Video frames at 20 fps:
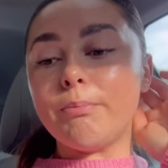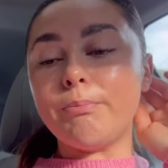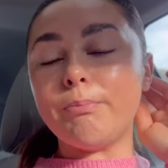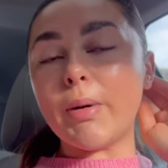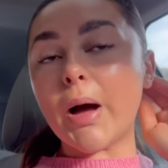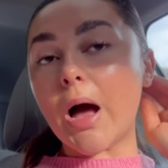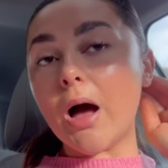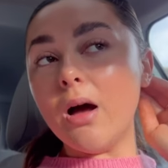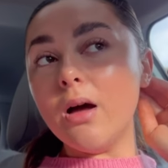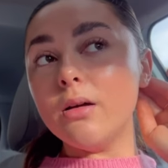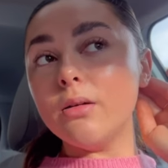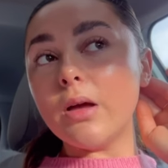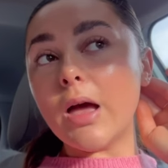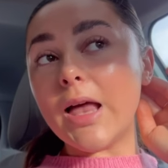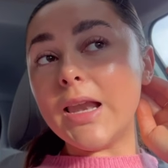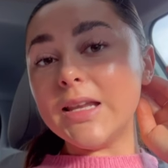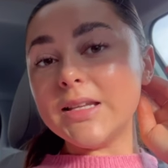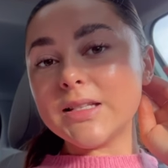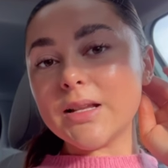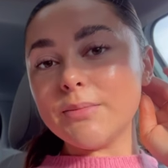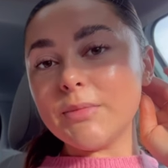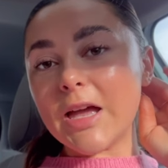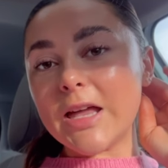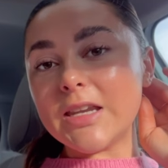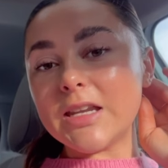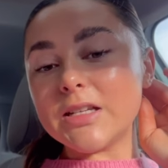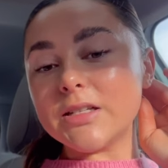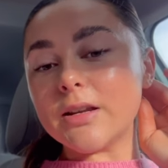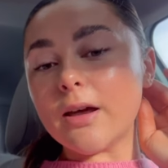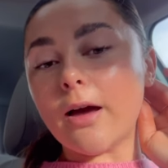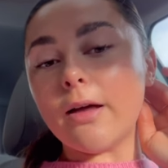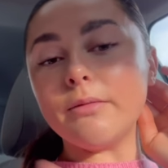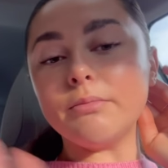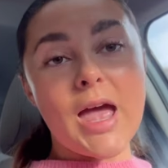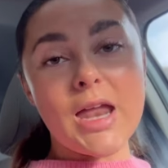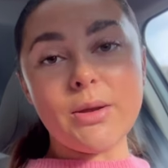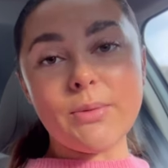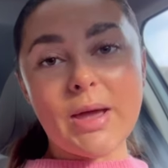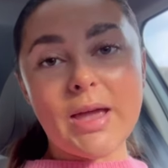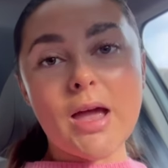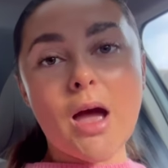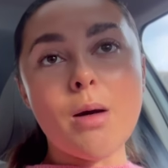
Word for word: but at least I'm getting it done. Anyway,